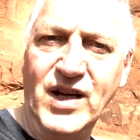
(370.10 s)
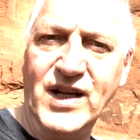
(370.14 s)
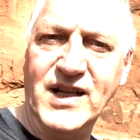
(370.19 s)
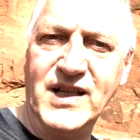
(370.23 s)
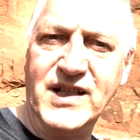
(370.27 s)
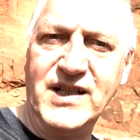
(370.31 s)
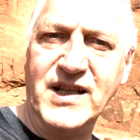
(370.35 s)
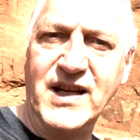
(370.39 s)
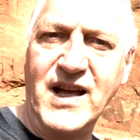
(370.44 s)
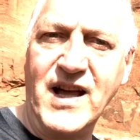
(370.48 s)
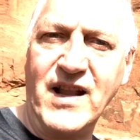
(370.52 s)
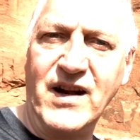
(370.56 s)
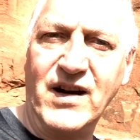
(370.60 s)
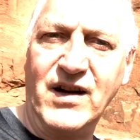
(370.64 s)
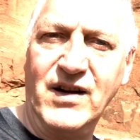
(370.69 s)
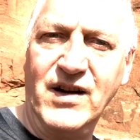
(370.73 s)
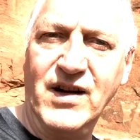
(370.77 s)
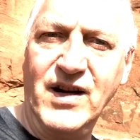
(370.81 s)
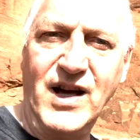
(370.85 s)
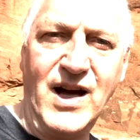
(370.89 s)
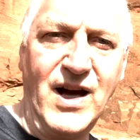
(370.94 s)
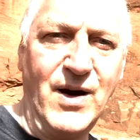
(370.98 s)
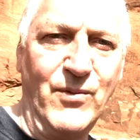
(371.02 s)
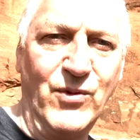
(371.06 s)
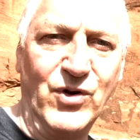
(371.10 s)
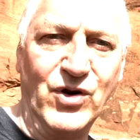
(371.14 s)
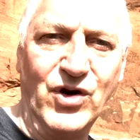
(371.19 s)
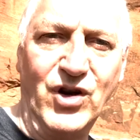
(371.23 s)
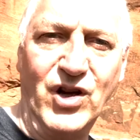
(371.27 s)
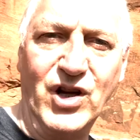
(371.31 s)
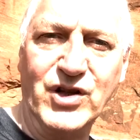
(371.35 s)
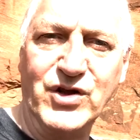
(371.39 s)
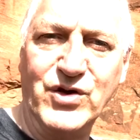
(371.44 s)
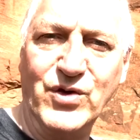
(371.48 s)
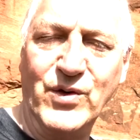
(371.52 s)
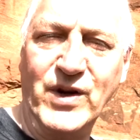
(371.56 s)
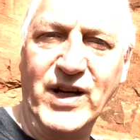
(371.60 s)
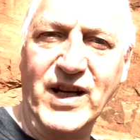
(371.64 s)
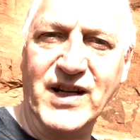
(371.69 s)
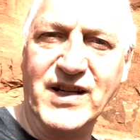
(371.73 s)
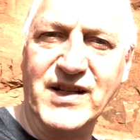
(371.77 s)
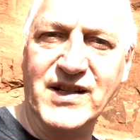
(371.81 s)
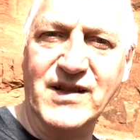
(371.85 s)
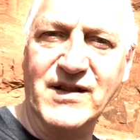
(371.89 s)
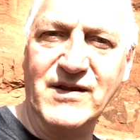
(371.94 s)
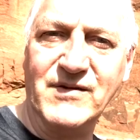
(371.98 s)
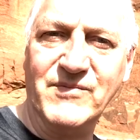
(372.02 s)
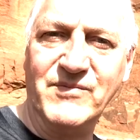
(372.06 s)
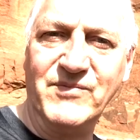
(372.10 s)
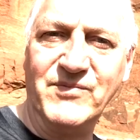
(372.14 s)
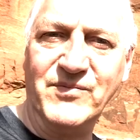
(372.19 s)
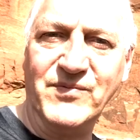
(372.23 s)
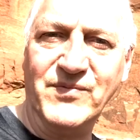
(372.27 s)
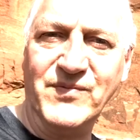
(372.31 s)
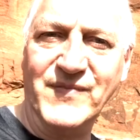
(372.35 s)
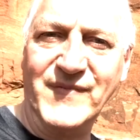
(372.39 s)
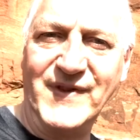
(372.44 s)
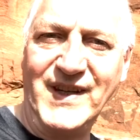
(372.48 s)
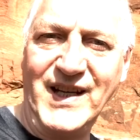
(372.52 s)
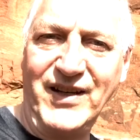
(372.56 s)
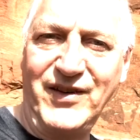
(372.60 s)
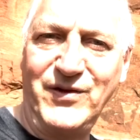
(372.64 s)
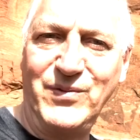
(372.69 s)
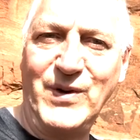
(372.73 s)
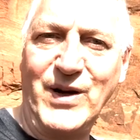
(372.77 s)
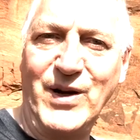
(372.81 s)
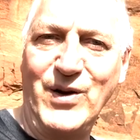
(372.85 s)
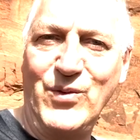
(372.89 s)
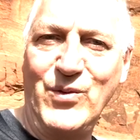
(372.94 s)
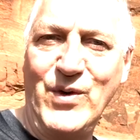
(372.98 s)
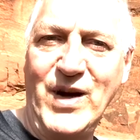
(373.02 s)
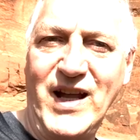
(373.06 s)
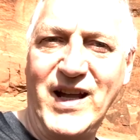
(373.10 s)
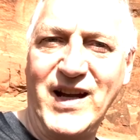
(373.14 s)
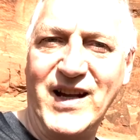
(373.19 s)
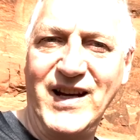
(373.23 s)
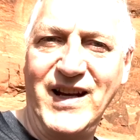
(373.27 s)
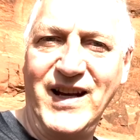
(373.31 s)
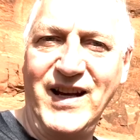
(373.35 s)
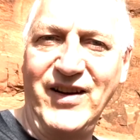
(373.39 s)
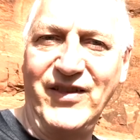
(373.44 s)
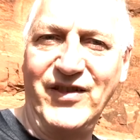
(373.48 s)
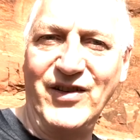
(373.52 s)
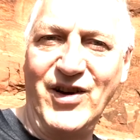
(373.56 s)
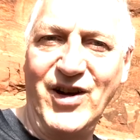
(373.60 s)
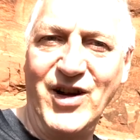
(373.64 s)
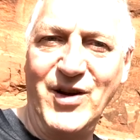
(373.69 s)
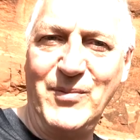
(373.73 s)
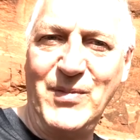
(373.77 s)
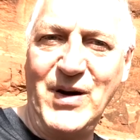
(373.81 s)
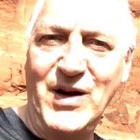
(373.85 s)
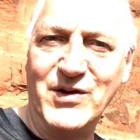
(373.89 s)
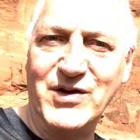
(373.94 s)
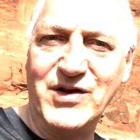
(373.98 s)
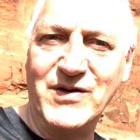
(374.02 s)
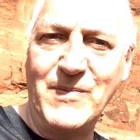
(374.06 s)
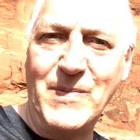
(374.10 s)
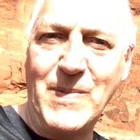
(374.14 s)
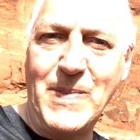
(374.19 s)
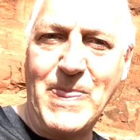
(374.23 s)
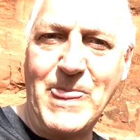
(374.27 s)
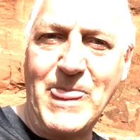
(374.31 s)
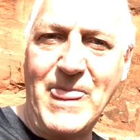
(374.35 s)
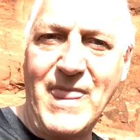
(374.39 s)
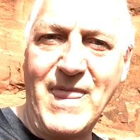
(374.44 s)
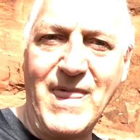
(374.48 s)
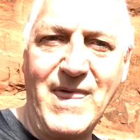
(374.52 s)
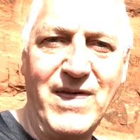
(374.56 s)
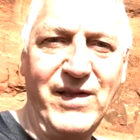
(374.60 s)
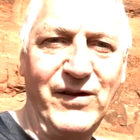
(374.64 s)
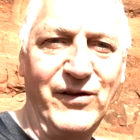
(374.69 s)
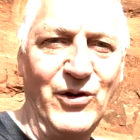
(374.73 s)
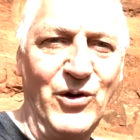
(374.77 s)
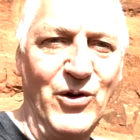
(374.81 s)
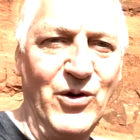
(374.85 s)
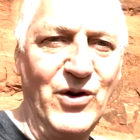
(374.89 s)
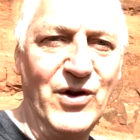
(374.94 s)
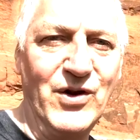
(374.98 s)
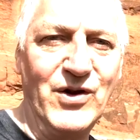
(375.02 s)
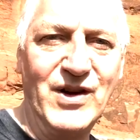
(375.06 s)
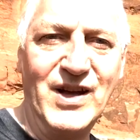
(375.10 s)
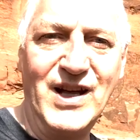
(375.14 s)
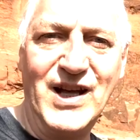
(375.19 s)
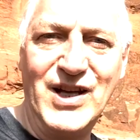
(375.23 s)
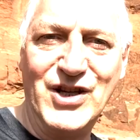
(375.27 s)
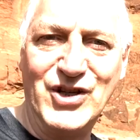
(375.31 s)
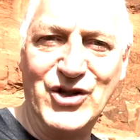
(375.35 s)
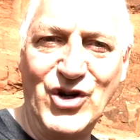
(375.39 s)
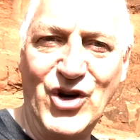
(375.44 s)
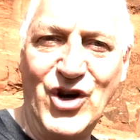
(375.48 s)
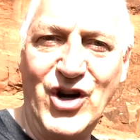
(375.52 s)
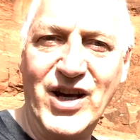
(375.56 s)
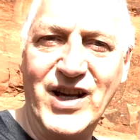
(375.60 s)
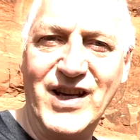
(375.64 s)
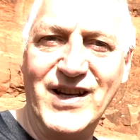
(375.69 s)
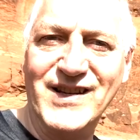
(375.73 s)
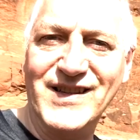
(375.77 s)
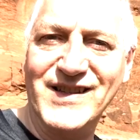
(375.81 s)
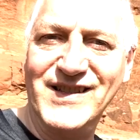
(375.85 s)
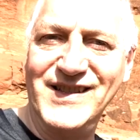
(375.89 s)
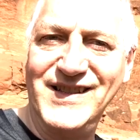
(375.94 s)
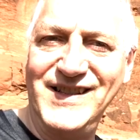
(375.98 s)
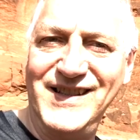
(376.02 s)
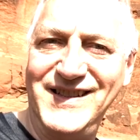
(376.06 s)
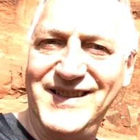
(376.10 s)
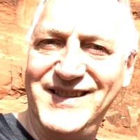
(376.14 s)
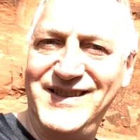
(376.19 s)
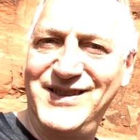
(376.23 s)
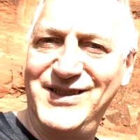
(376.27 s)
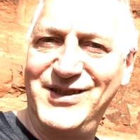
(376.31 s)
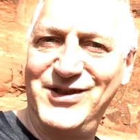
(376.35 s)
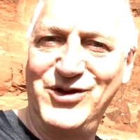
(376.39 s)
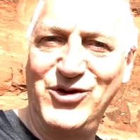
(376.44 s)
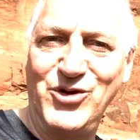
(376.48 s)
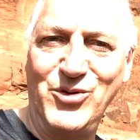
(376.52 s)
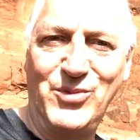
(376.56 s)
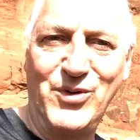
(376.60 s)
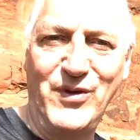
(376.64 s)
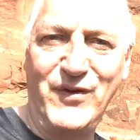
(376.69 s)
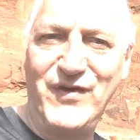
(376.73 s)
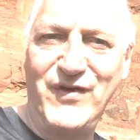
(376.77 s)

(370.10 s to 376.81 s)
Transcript: in it together, and we're all doing it. That's what awakening is all about. So enjoy. It's super